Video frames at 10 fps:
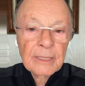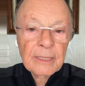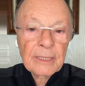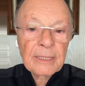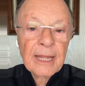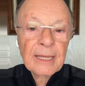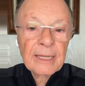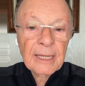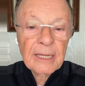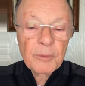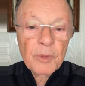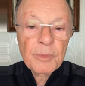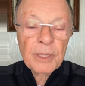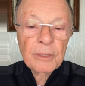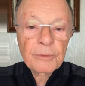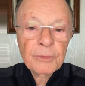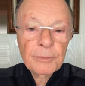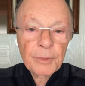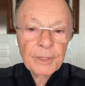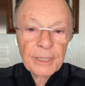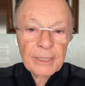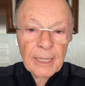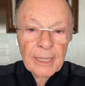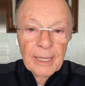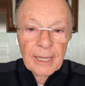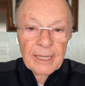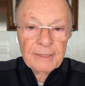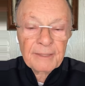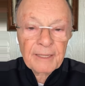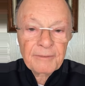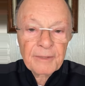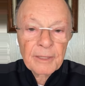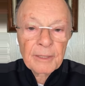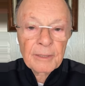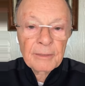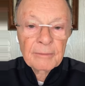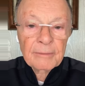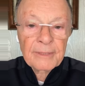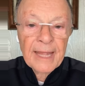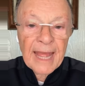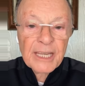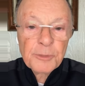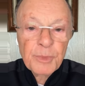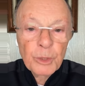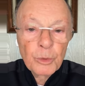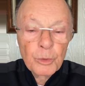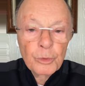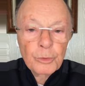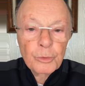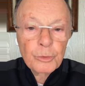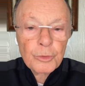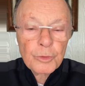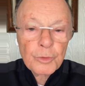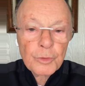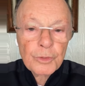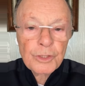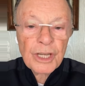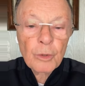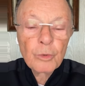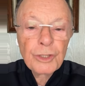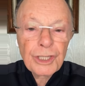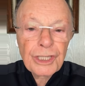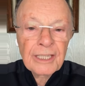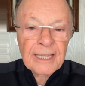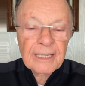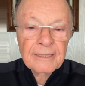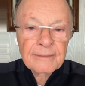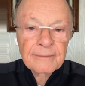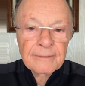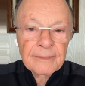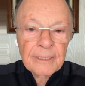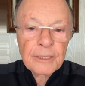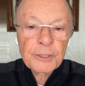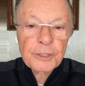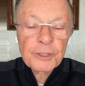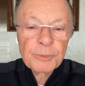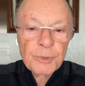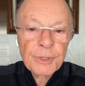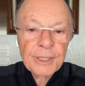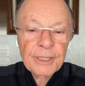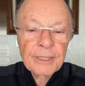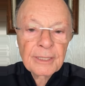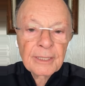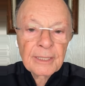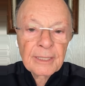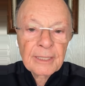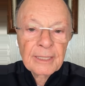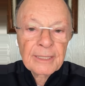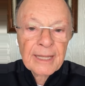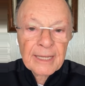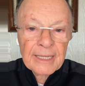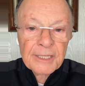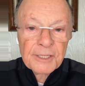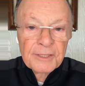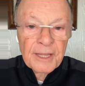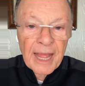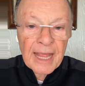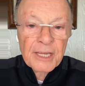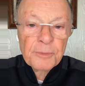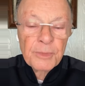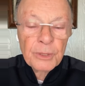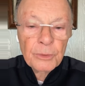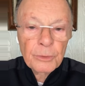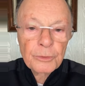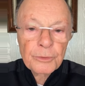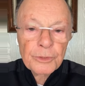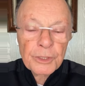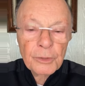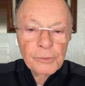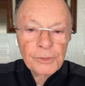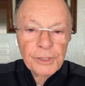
And in that moment, she had around 10 minutes, you know, before she died. And in those 10 minutes